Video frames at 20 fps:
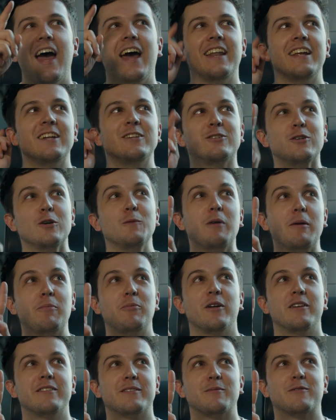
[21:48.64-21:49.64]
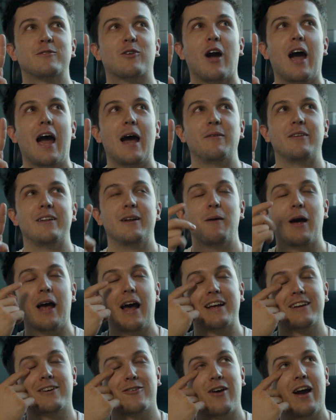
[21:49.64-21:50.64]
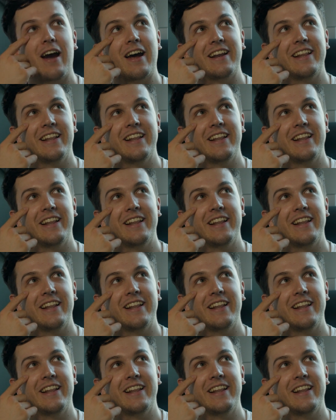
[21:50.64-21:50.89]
and then 2 people unsubscribed, and I cried